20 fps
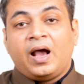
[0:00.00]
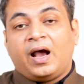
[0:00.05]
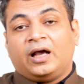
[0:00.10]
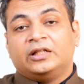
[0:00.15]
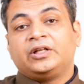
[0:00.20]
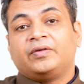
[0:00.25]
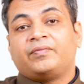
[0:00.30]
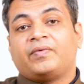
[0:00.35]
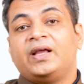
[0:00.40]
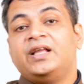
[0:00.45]

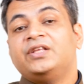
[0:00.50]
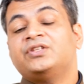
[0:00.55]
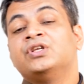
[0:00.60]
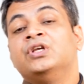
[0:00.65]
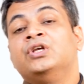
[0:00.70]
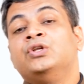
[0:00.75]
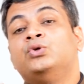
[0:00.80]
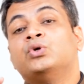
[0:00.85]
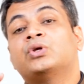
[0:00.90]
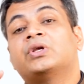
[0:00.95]
Otherwise,
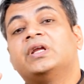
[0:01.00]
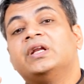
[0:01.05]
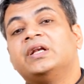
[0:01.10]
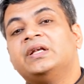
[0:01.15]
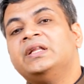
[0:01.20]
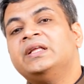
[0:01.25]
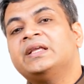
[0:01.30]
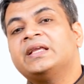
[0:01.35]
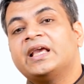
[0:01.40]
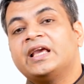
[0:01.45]
your
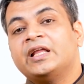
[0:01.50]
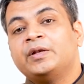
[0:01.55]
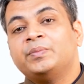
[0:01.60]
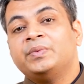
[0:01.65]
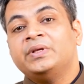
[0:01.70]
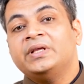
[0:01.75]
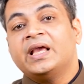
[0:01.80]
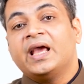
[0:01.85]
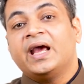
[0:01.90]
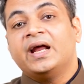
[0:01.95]
kidney
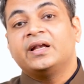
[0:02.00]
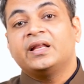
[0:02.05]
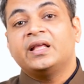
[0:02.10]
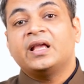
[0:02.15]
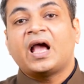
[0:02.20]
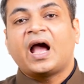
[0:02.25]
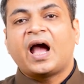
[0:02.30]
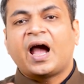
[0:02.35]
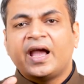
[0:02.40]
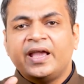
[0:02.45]
can be at
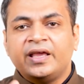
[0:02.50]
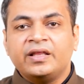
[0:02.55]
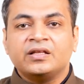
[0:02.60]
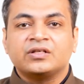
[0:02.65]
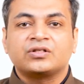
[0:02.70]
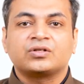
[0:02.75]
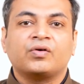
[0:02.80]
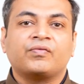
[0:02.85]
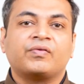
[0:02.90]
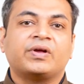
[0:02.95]
a high
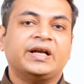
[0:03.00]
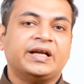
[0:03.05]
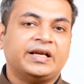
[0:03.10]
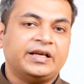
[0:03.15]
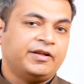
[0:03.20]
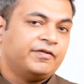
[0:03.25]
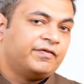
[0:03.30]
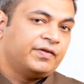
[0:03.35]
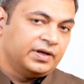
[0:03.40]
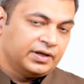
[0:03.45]
risk of
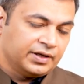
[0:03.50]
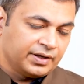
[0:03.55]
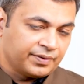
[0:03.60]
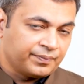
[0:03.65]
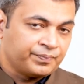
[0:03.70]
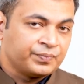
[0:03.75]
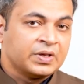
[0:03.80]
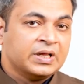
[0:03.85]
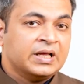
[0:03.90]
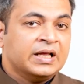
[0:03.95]
kidney
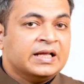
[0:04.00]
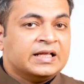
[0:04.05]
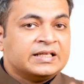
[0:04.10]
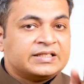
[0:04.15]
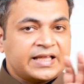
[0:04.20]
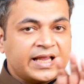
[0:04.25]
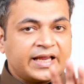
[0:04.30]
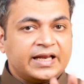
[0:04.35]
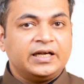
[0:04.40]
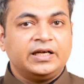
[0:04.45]
failure.
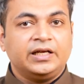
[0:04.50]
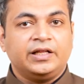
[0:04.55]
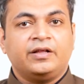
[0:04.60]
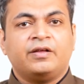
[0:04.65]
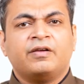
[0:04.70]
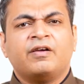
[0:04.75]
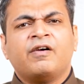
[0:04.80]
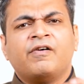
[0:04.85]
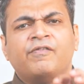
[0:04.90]
Secondly,